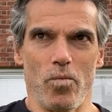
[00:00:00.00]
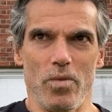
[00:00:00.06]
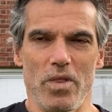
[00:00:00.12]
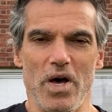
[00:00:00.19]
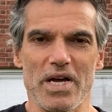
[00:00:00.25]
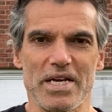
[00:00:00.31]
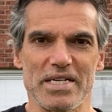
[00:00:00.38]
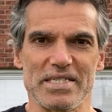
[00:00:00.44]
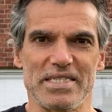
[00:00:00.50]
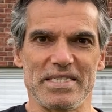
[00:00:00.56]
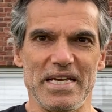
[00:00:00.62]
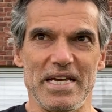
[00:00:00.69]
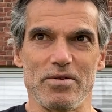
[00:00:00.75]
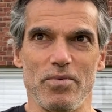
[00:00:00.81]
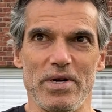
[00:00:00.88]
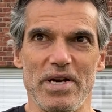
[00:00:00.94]
like I
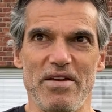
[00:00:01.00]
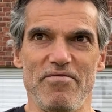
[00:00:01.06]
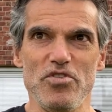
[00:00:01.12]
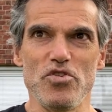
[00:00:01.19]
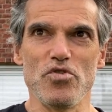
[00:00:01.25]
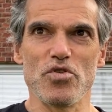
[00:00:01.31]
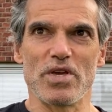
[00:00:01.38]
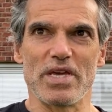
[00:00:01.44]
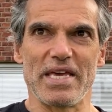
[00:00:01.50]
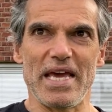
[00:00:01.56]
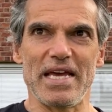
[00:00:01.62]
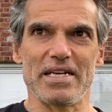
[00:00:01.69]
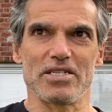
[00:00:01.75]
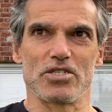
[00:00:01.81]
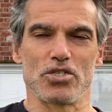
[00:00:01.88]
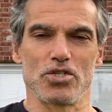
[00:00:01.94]
said, whenever you
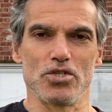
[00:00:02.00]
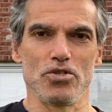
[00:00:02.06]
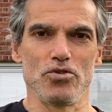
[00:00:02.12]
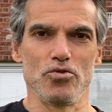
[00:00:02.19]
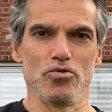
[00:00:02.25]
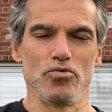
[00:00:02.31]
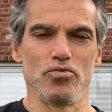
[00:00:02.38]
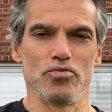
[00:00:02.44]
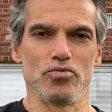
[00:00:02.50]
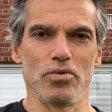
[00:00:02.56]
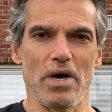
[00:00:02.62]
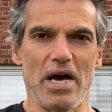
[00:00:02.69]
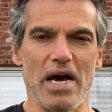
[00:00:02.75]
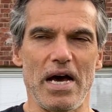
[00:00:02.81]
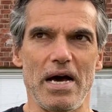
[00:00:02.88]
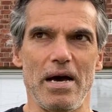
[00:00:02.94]
get to
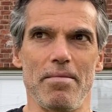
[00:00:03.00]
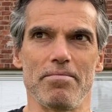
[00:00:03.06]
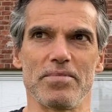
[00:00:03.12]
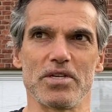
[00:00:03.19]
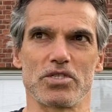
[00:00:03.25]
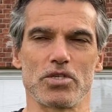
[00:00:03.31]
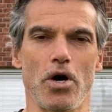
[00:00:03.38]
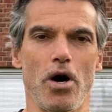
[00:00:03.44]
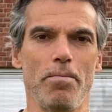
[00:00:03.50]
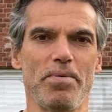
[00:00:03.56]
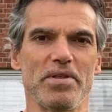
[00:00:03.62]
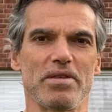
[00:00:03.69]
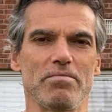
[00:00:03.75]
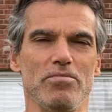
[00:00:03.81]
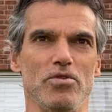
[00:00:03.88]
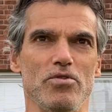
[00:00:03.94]
the top
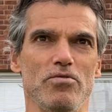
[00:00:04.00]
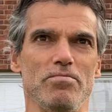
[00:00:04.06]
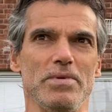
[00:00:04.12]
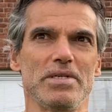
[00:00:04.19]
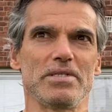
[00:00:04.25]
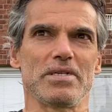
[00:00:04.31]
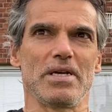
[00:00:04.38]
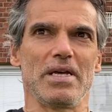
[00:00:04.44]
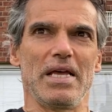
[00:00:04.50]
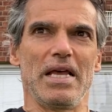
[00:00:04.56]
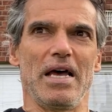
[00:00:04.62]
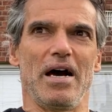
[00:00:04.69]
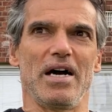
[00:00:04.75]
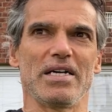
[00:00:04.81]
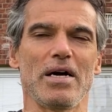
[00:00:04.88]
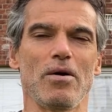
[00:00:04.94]
of the movement,
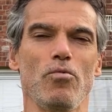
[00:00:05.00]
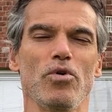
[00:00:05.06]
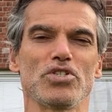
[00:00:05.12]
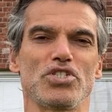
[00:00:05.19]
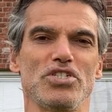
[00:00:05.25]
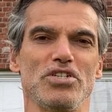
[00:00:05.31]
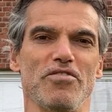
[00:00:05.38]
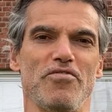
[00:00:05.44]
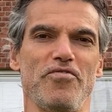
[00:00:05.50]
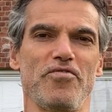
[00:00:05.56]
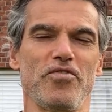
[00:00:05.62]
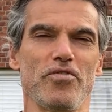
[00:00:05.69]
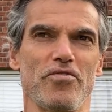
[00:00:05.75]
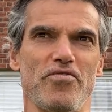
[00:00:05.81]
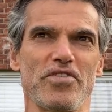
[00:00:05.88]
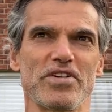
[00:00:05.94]
I don't want you to,
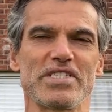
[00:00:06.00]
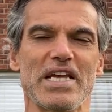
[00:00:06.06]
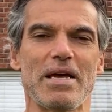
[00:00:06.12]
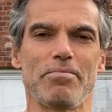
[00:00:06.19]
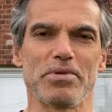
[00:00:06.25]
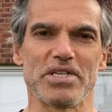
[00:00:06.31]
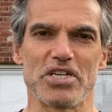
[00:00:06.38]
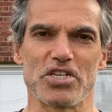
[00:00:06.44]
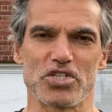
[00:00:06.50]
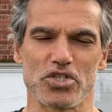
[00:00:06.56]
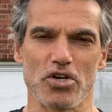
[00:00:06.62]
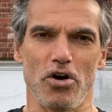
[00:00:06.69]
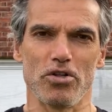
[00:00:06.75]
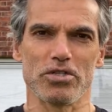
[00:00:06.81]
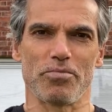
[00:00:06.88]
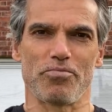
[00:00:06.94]
for example, in a
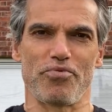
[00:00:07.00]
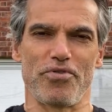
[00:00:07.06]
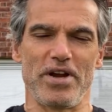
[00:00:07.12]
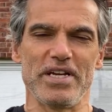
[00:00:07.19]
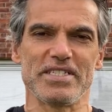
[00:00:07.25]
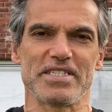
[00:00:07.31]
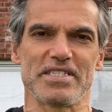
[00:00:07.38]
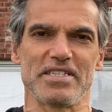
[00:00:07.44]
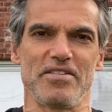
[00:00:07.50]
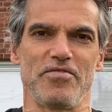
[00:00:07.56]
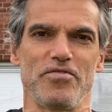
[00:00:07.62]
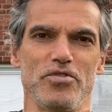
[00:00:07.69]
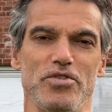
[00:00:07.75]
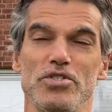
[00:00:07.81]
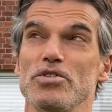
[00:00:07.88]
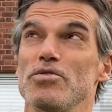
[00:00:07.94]
shoulder press, if
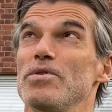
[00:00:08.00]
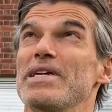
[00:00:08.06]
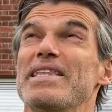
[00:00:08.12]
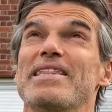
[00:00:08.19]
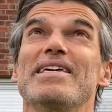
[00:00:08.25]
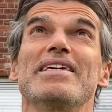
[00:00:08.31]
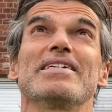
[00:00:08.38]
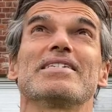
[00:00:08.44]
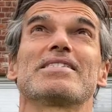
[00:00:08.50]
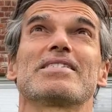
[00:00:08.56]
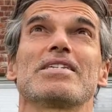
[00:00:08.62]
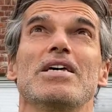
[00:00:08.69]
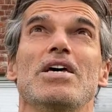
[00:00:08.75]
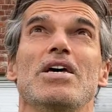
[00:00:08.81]
you're doing this,